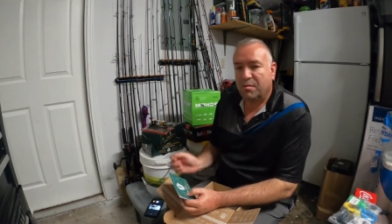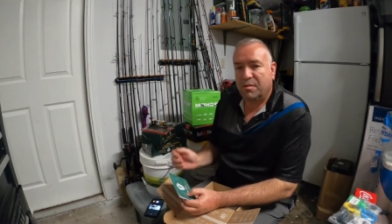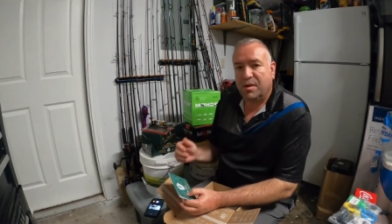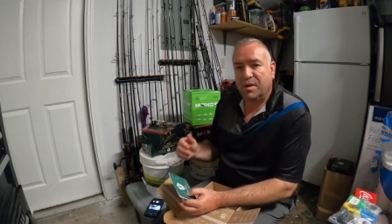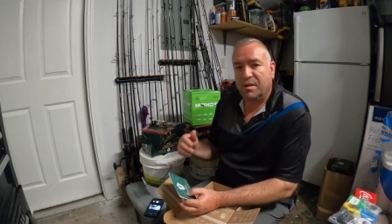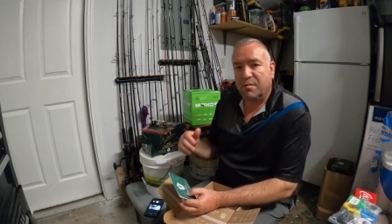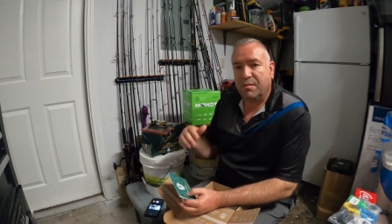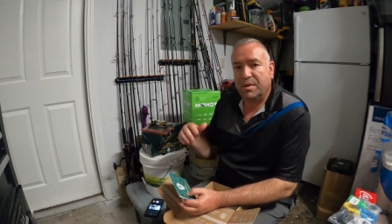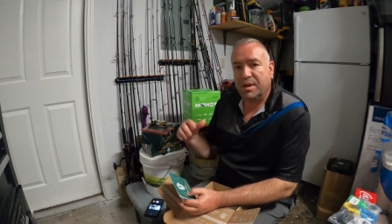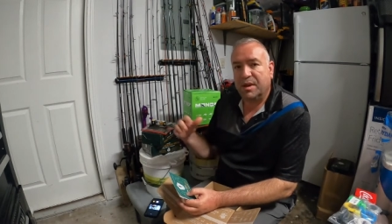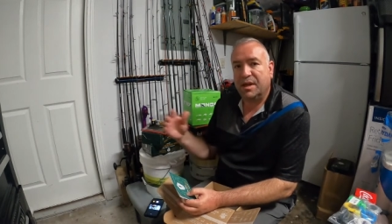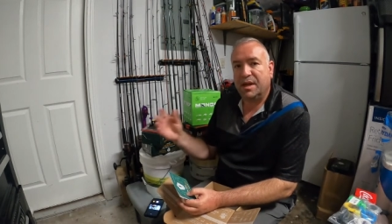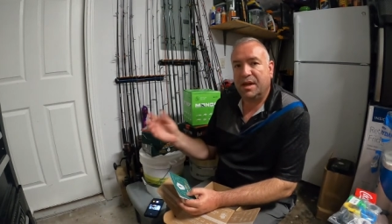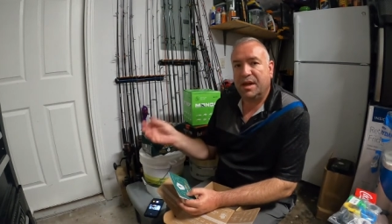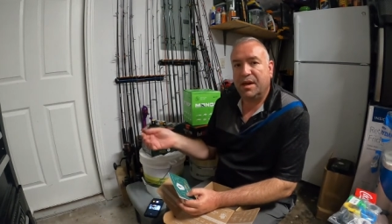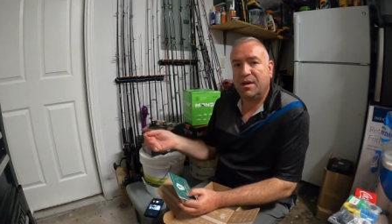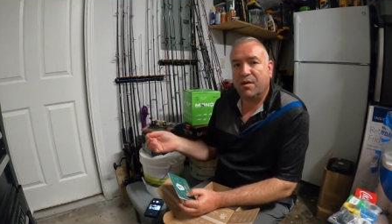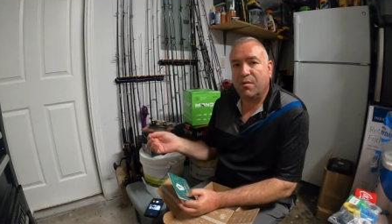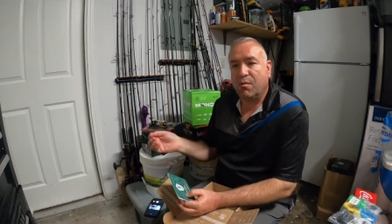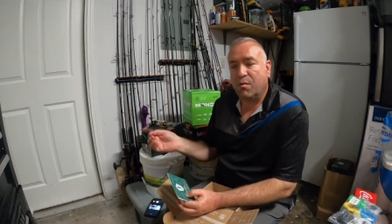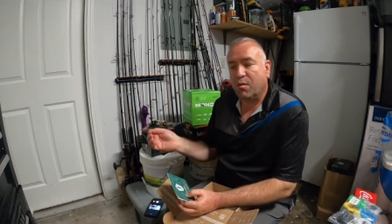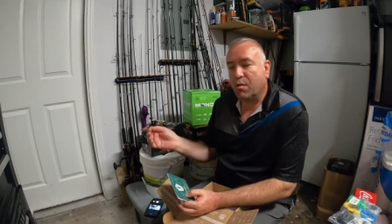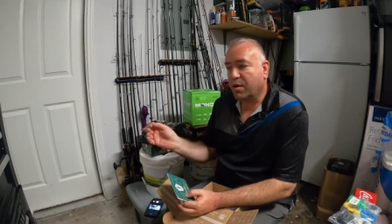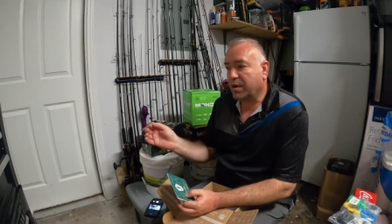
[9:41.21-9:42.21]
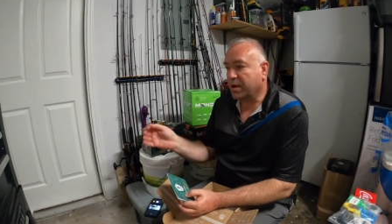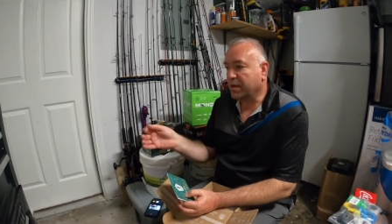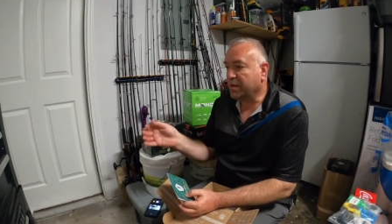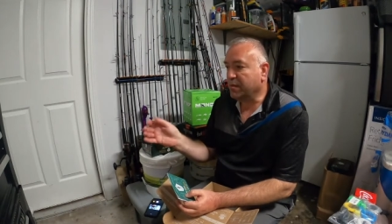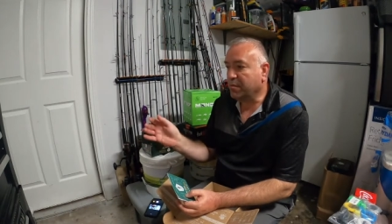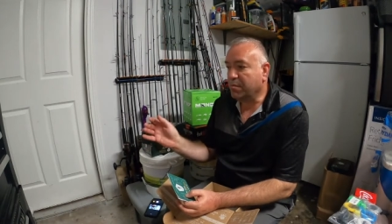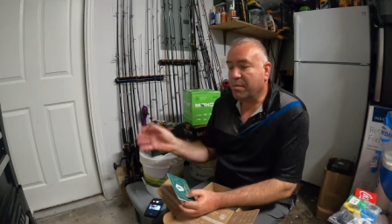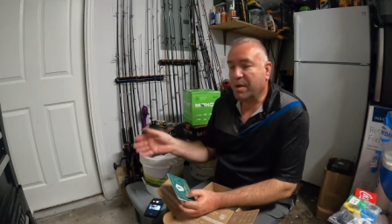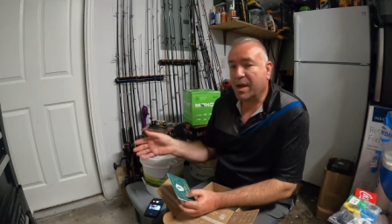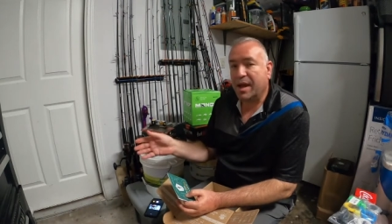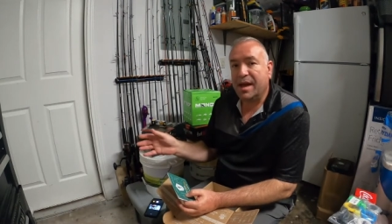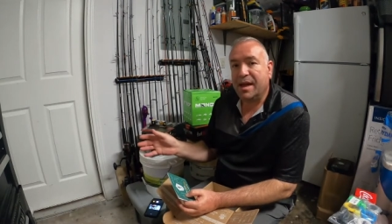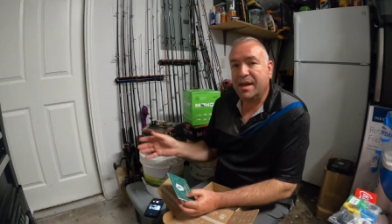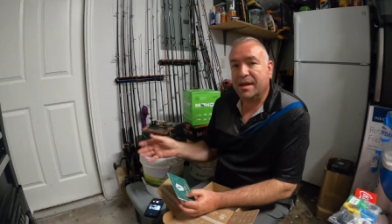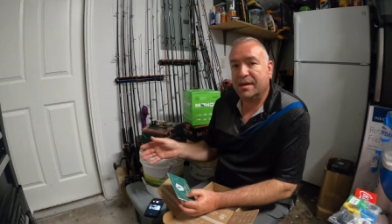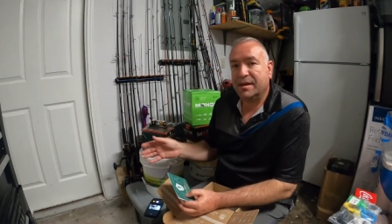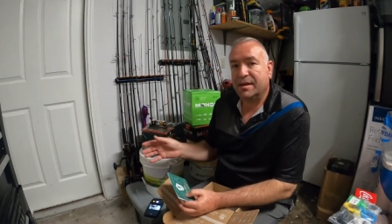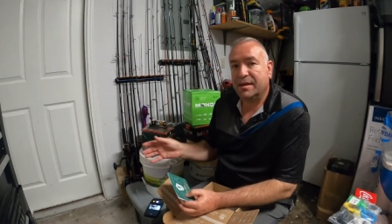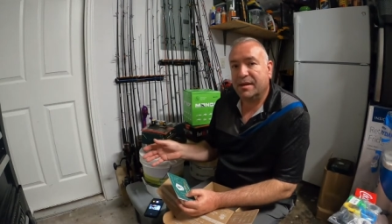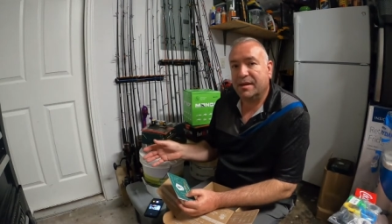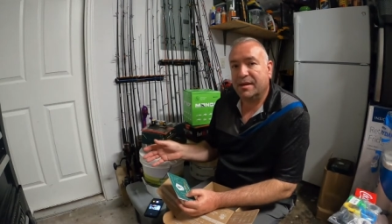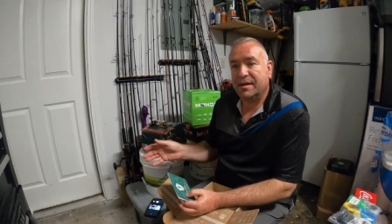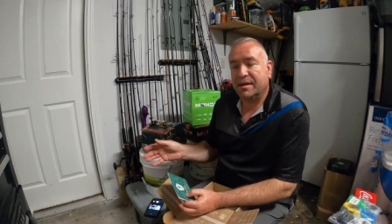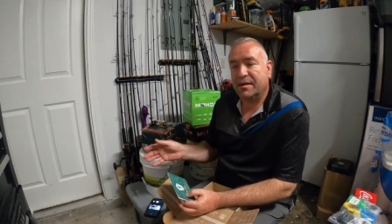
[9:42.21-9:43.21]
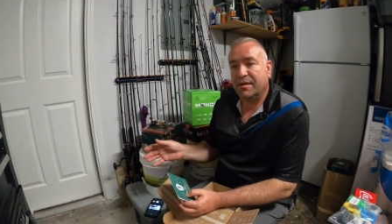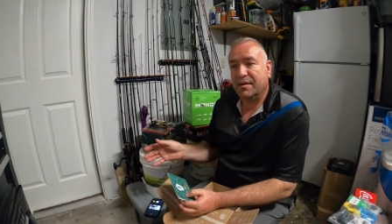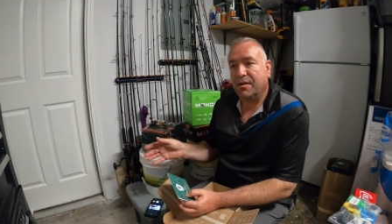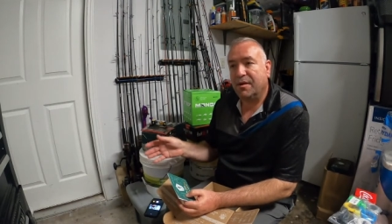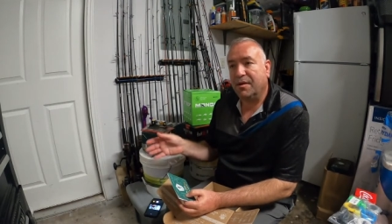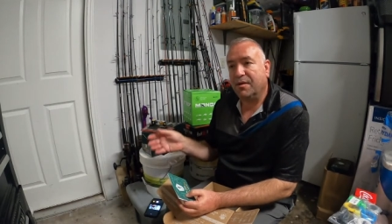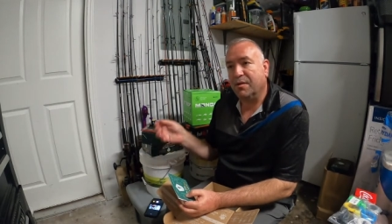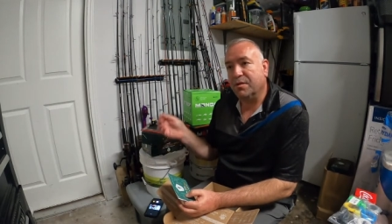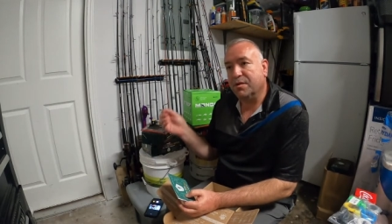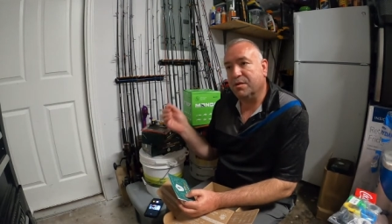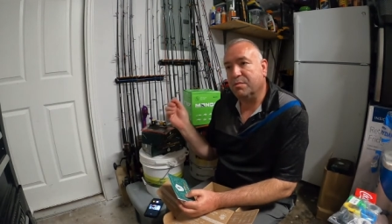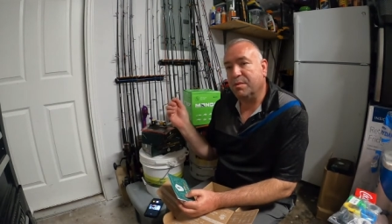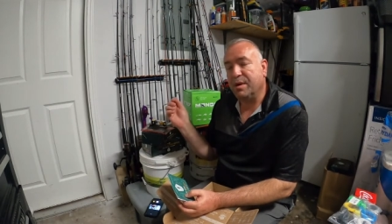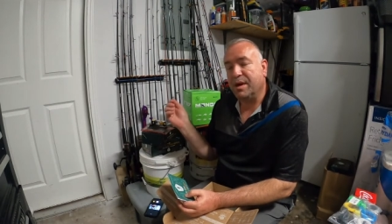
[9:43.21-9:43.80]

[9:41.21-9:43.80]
the ability to work the bait on those